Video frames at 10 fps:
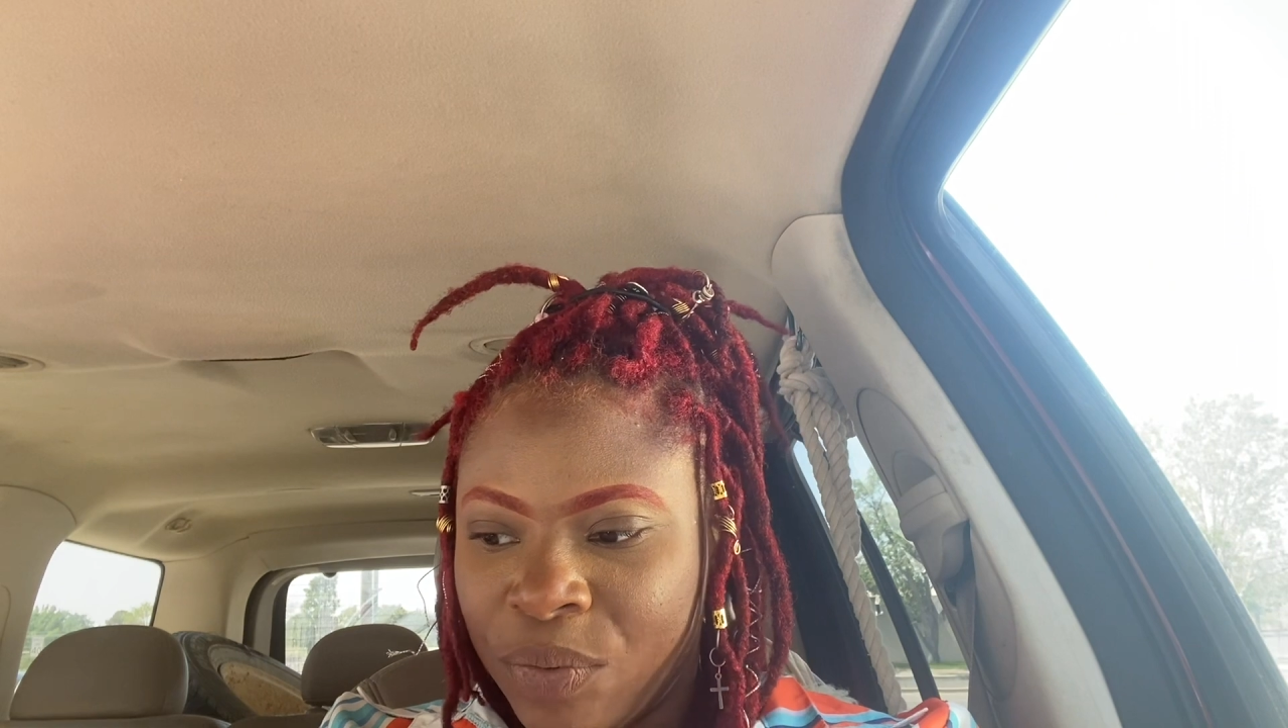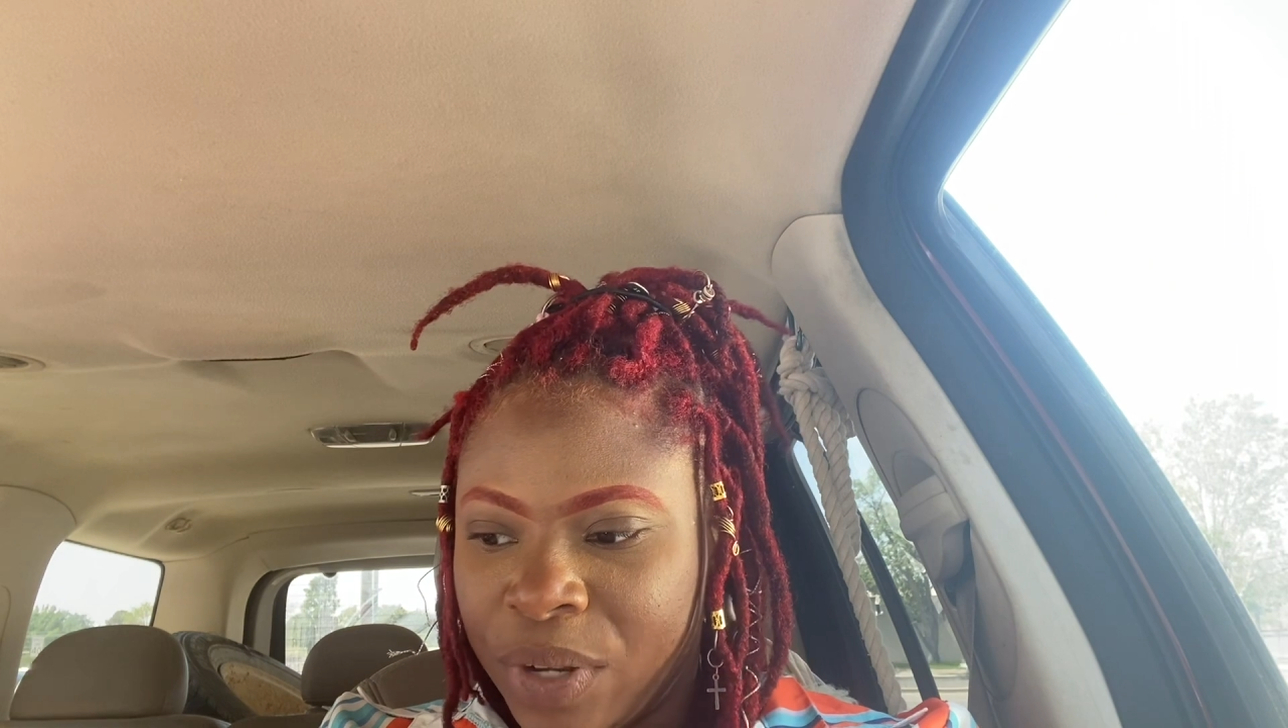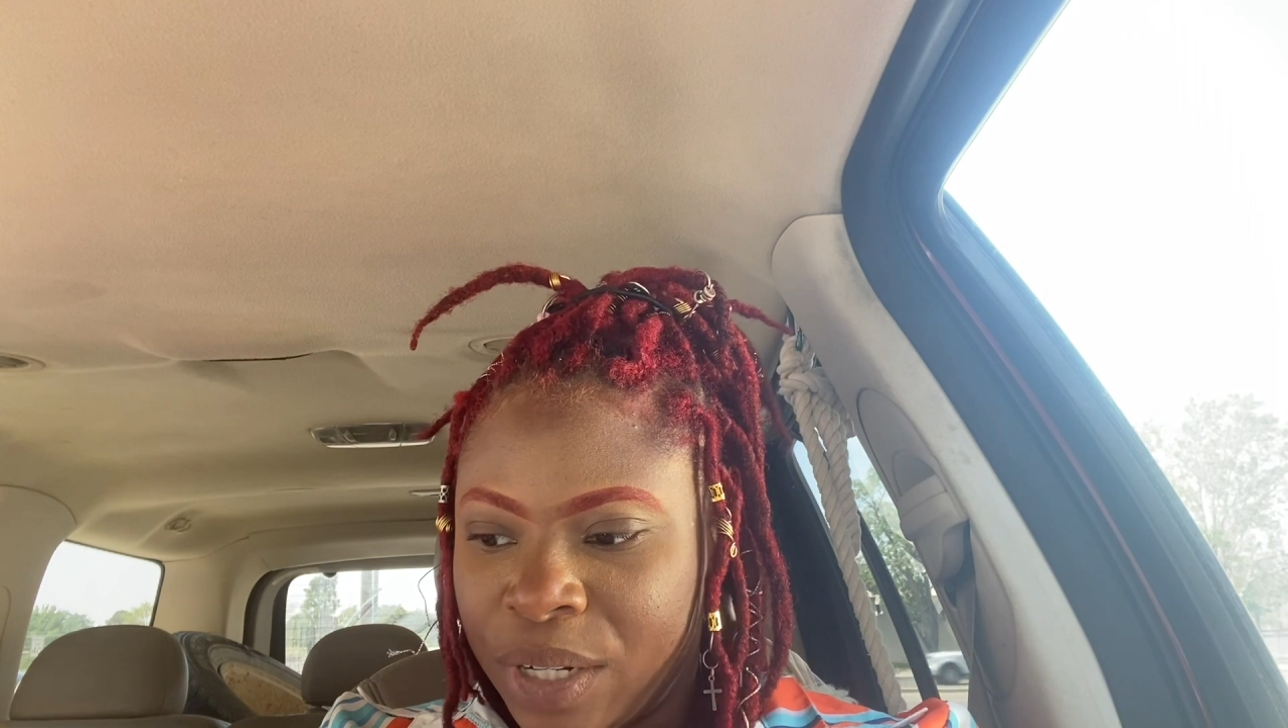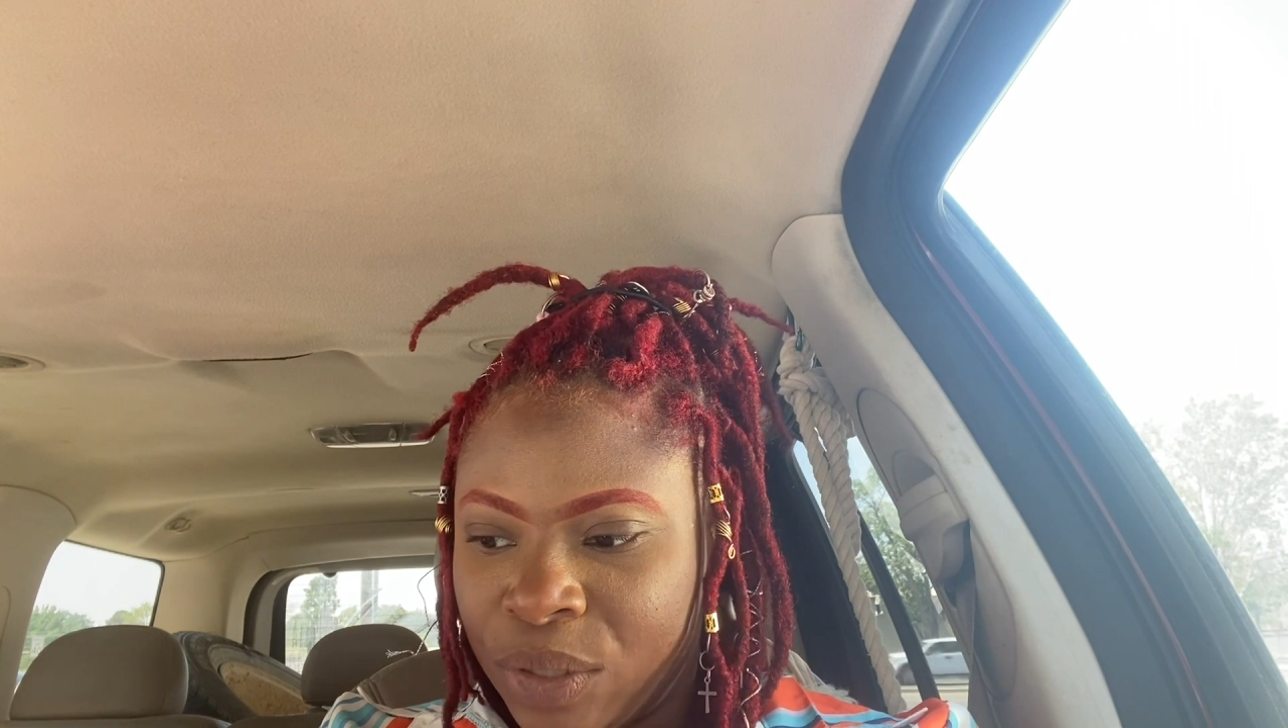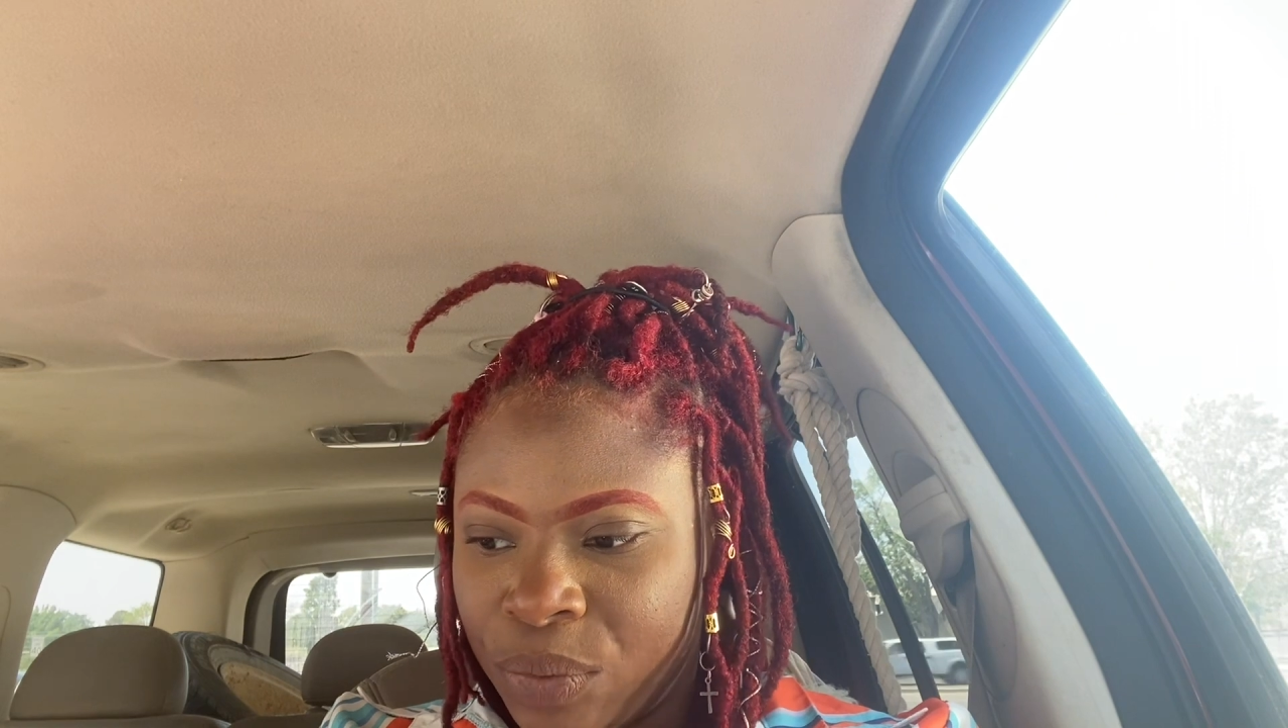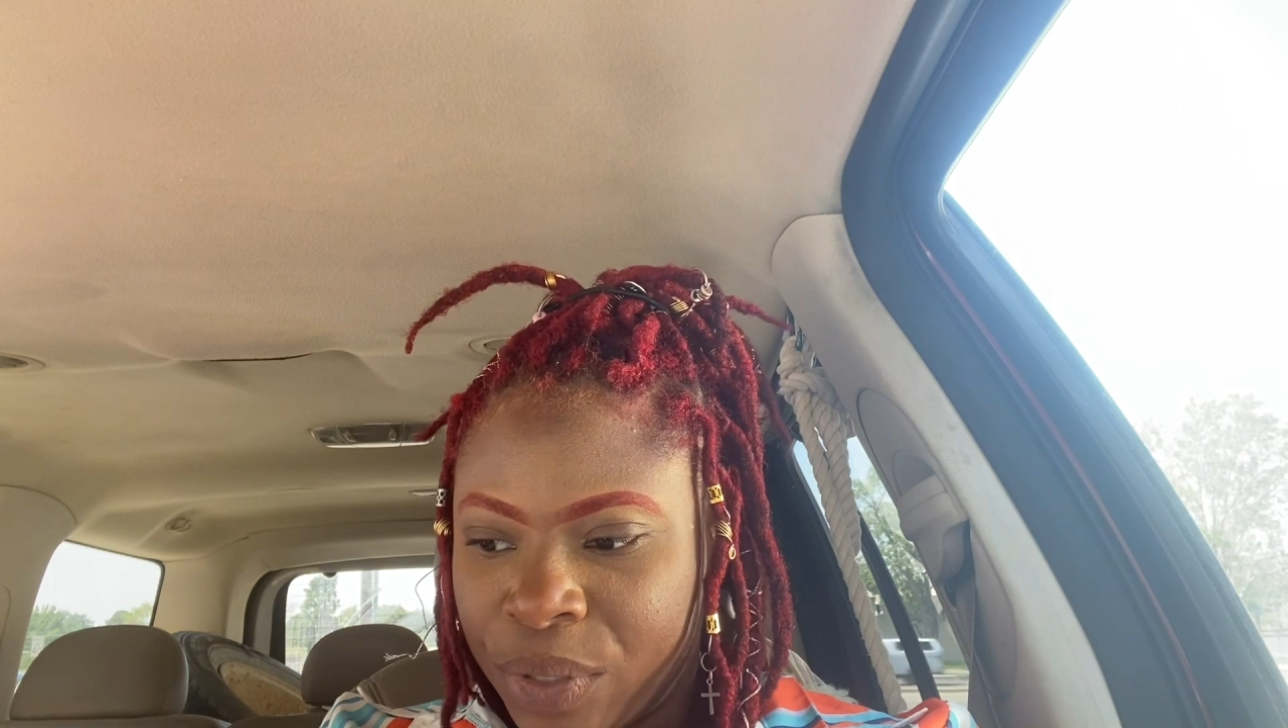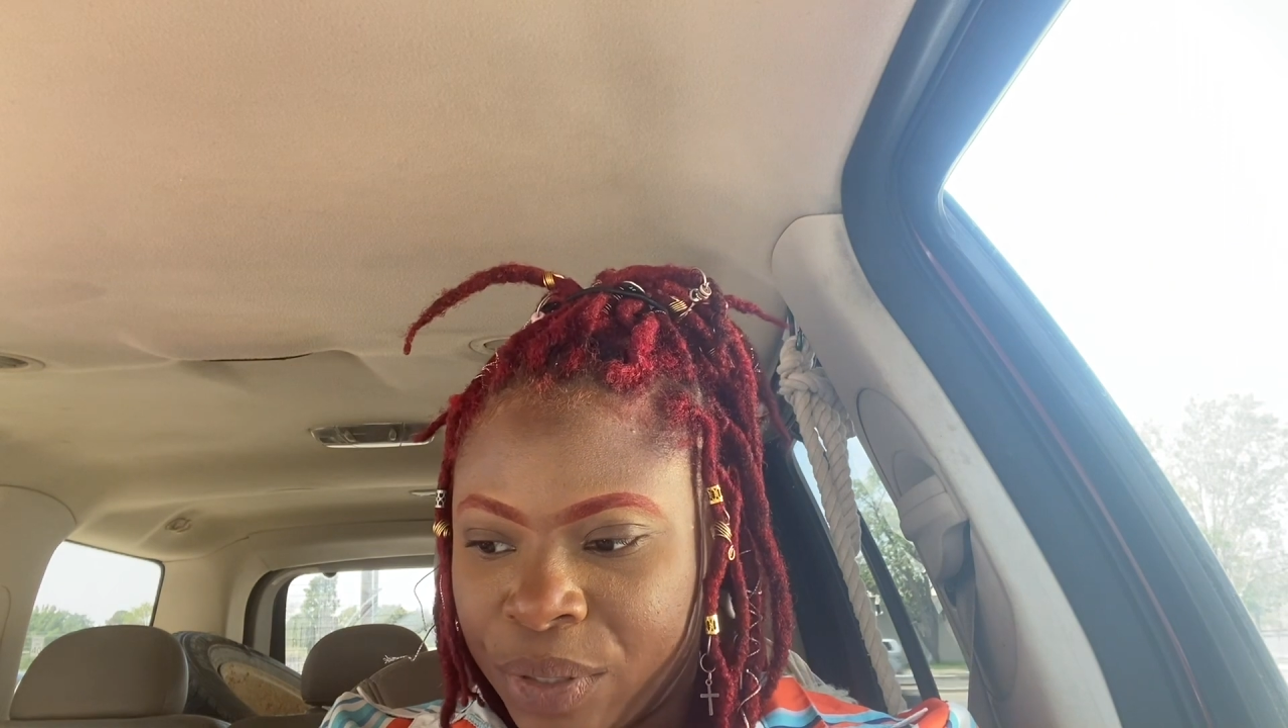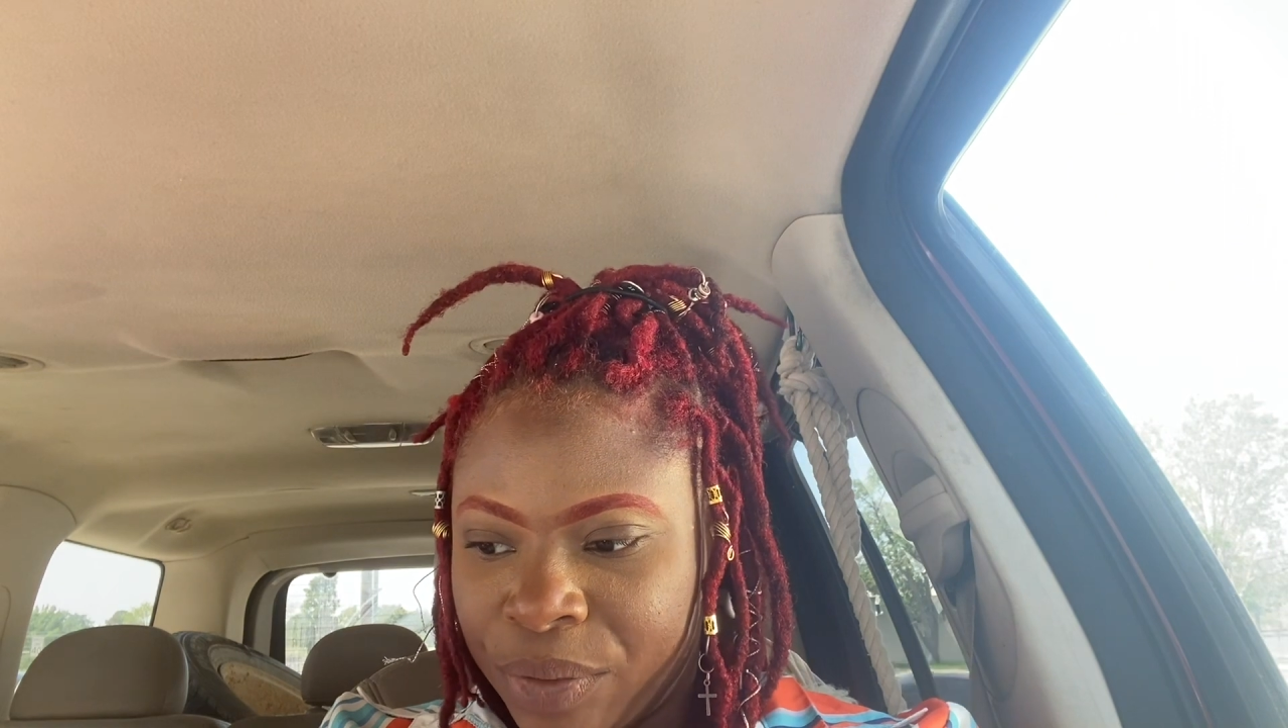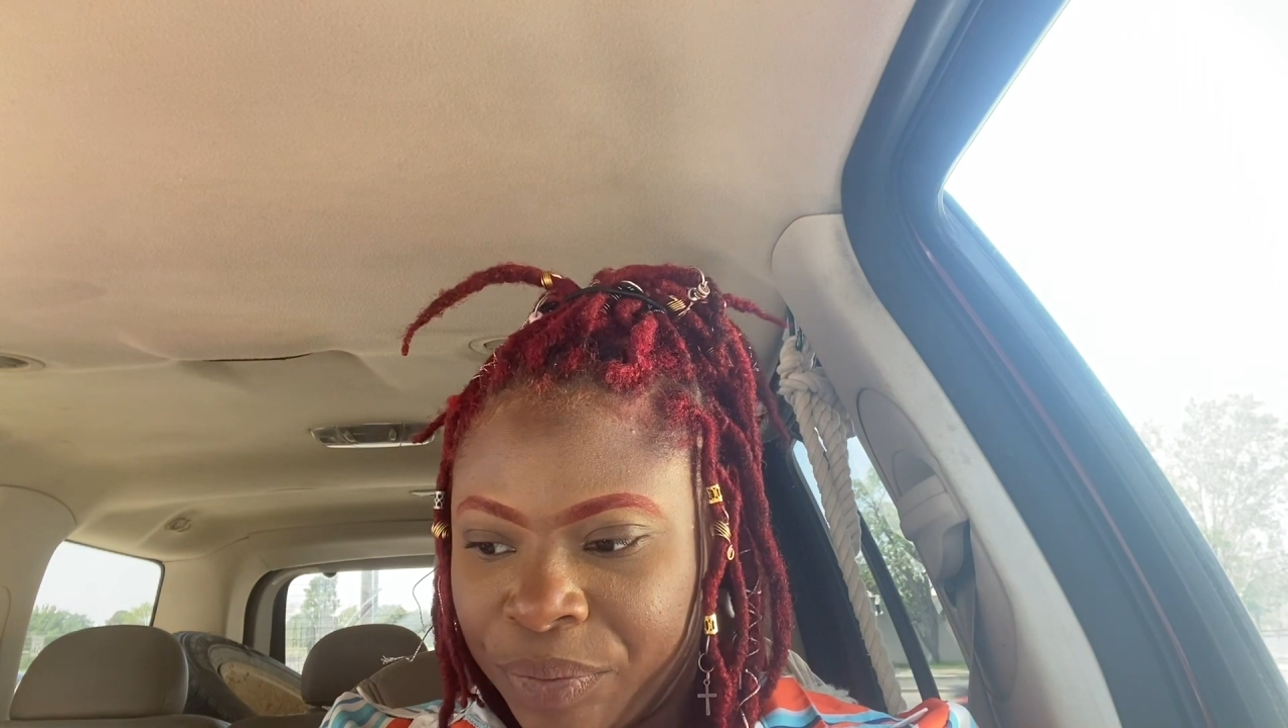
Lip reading: what is real.